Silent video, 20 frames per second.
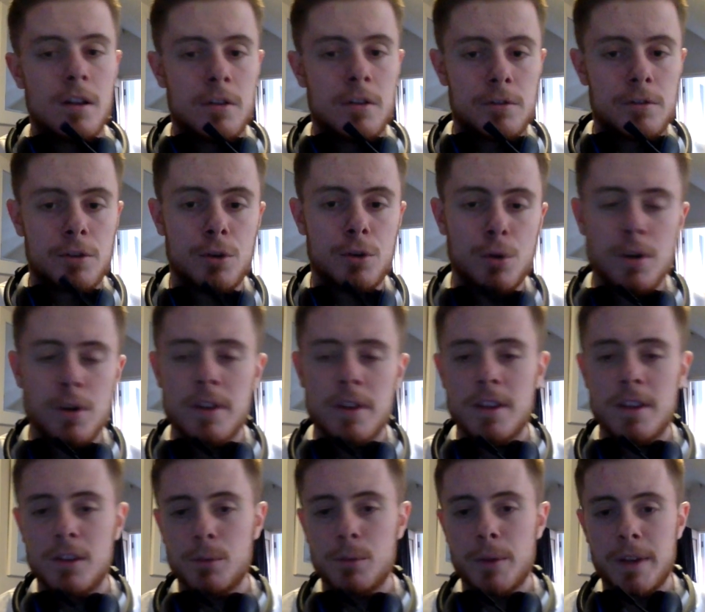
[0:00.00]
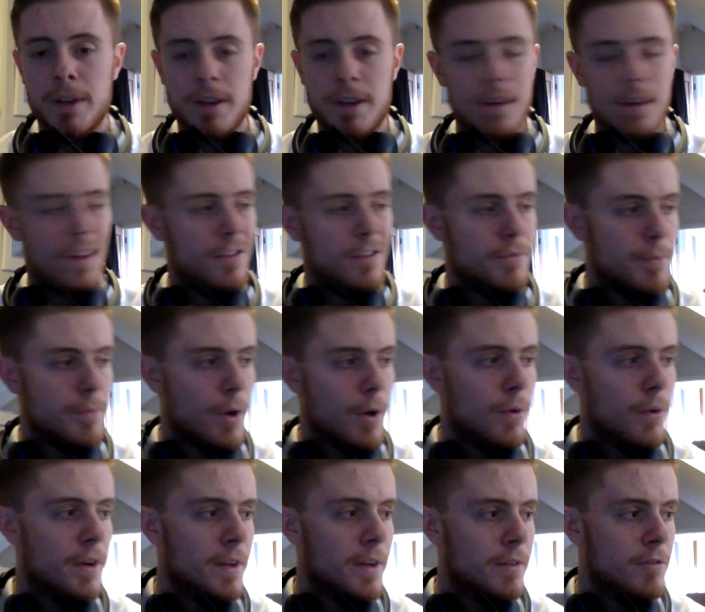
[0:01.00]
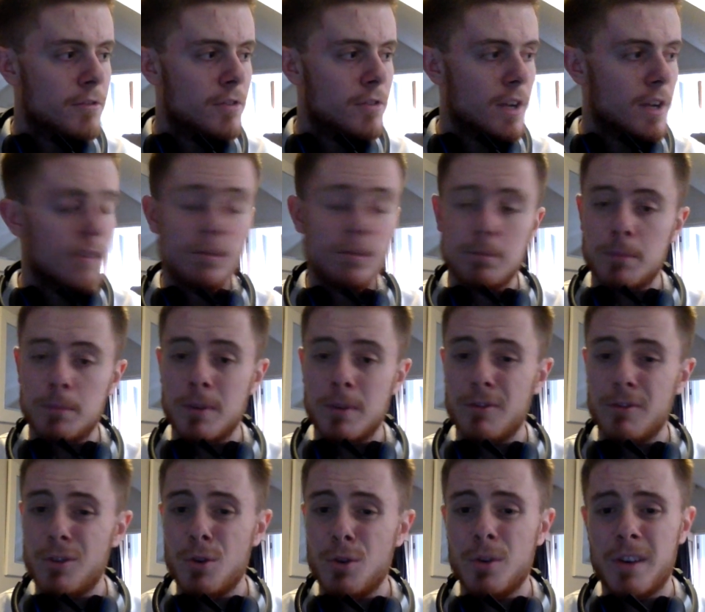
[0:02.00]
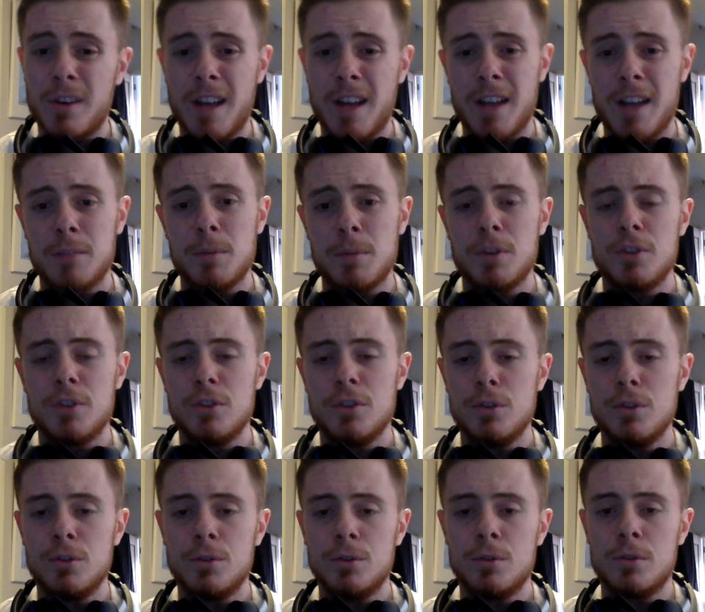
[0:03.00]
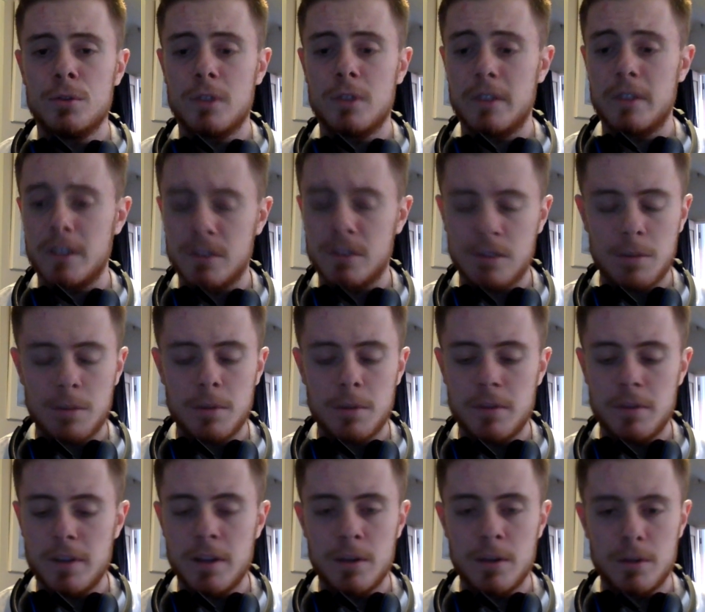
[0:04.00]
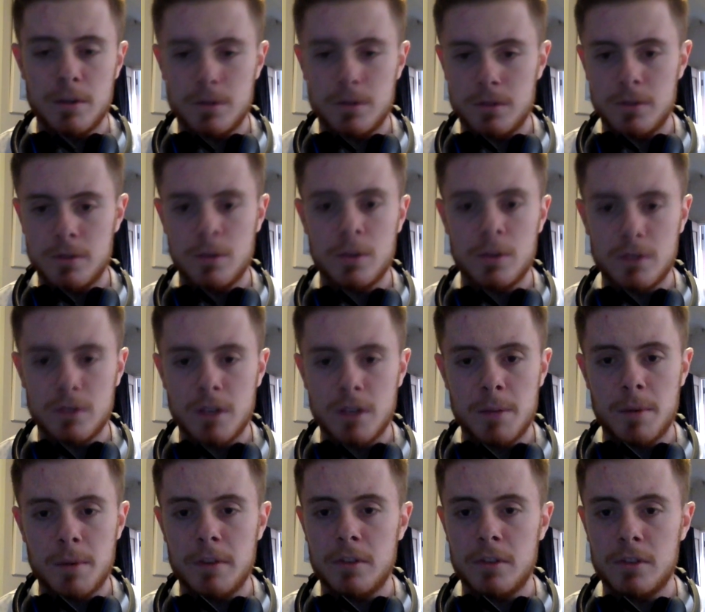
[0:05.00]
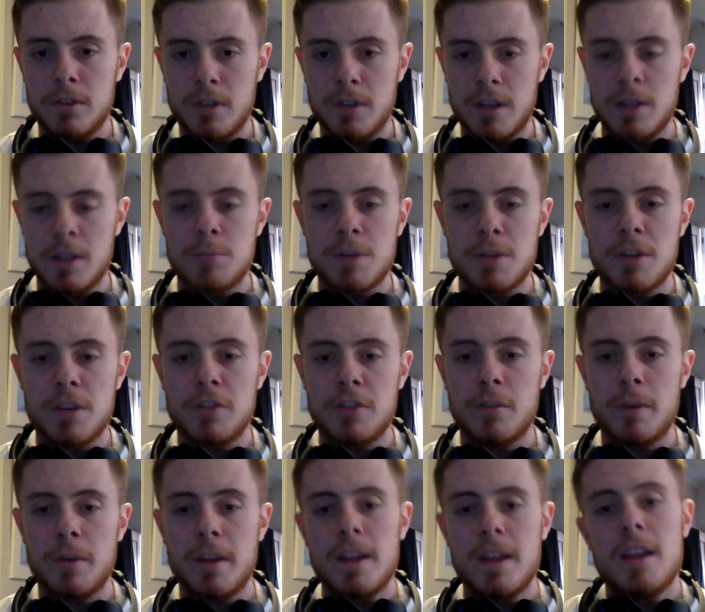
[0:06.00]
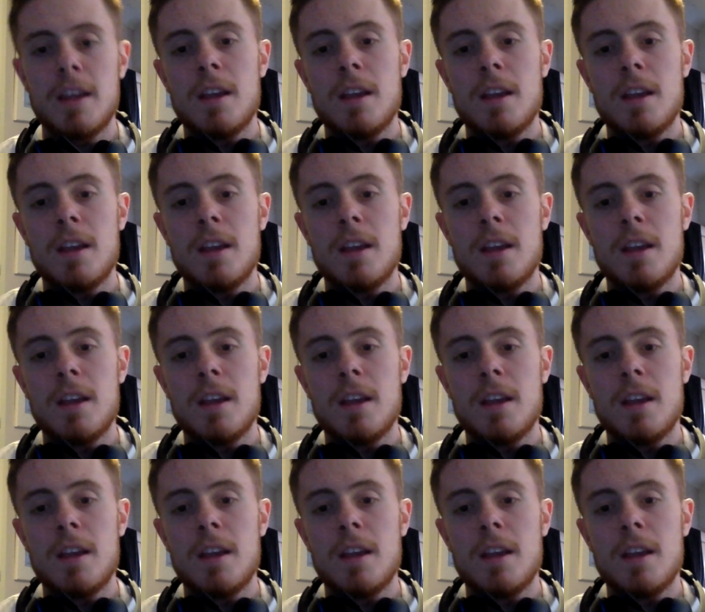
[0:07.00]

Recording this week, I haven't been recording as much as usual because I've had so many videos stocked up. I've just taken a break from it.